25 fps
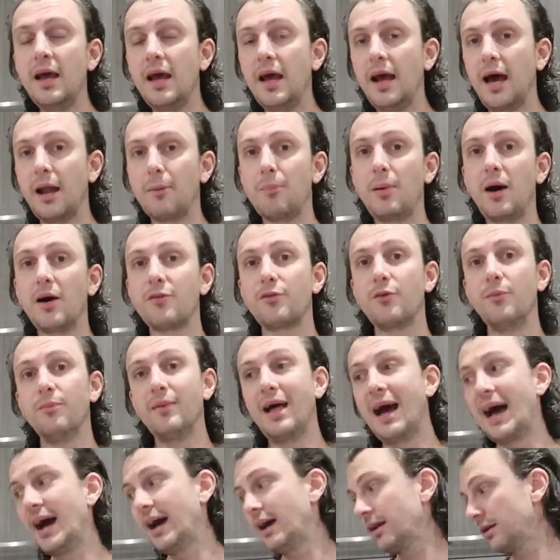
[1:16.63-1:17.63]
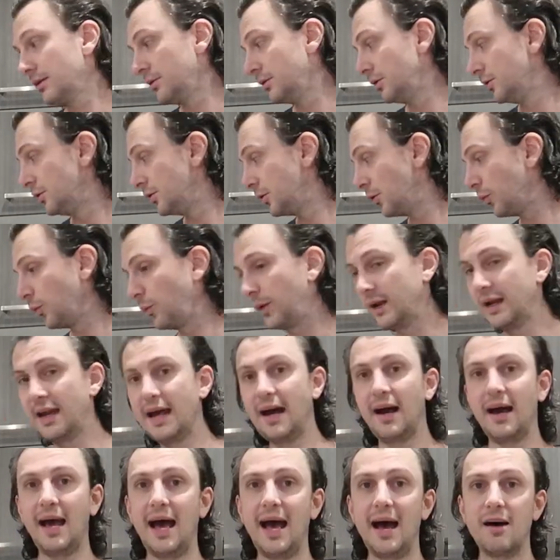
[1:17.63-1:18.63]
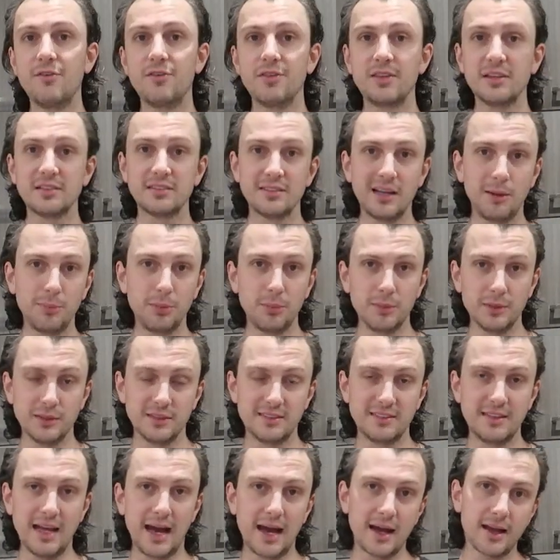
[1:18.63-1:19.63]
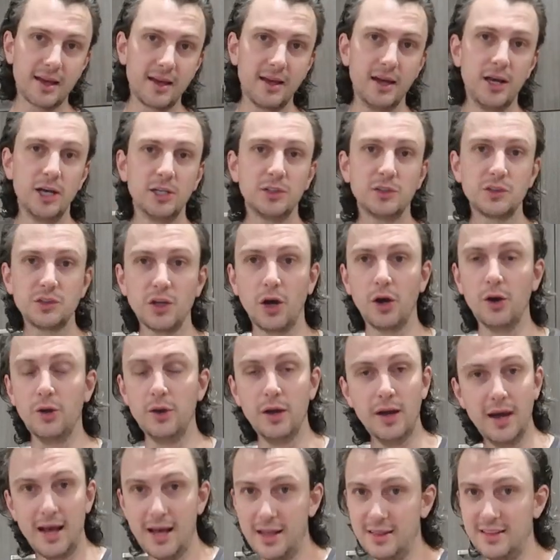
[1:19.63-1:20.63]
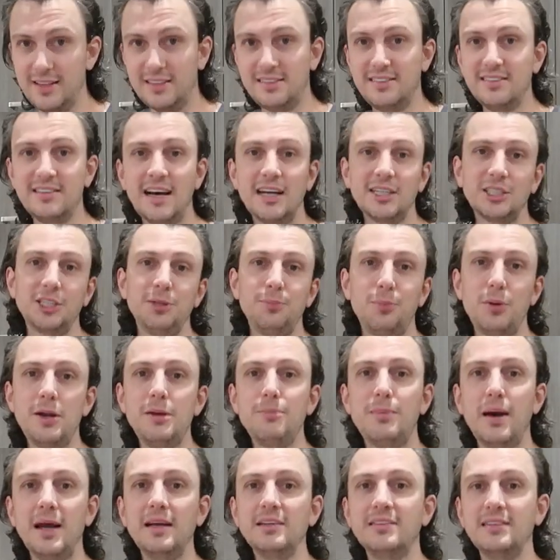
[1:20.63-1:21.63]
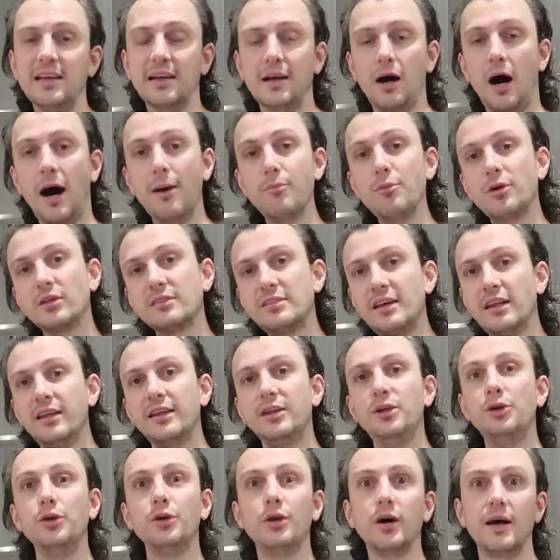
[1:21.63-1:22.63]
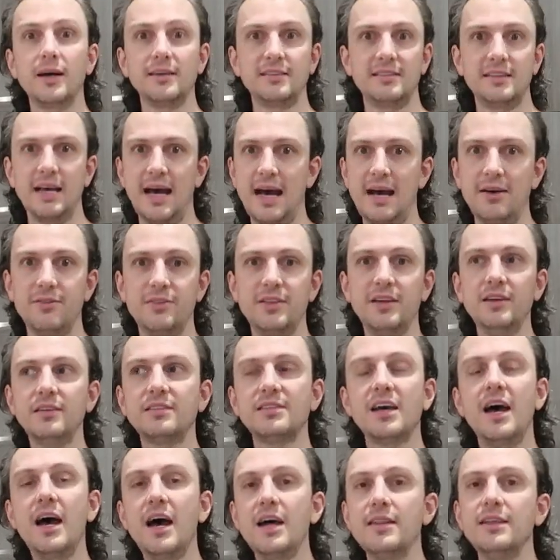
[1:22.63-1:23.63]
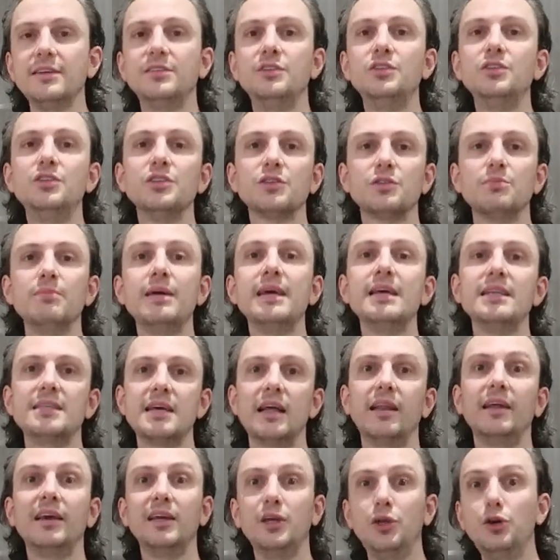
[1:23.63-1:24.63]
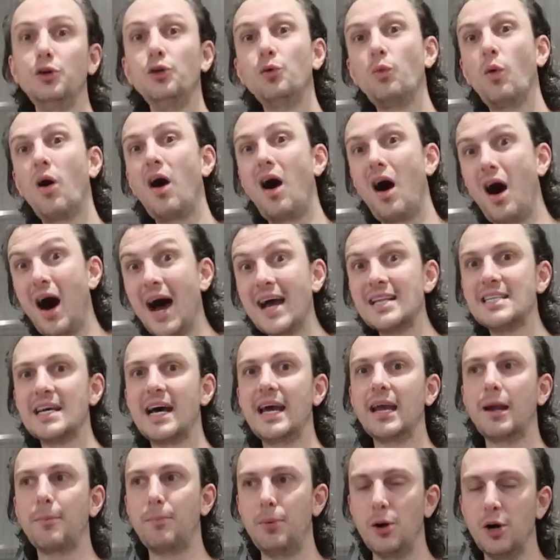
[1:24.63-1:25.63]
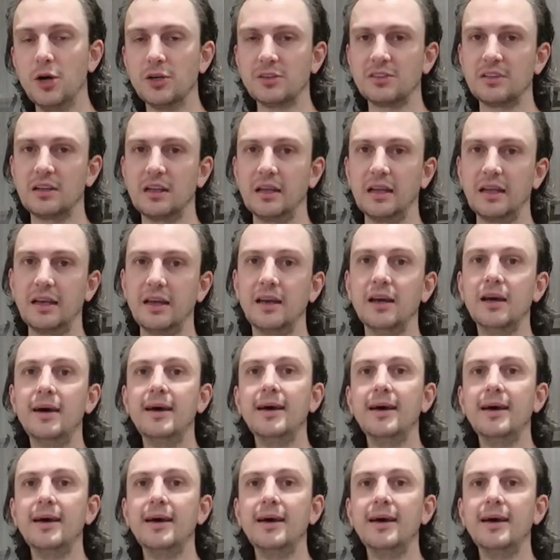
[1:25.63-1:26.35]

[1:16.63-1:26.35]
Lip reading: And apart from that, we now have the supplement stack. So this is actually pretty basic. I'm not telling you guys to have this. This is just me telling you what I take personally.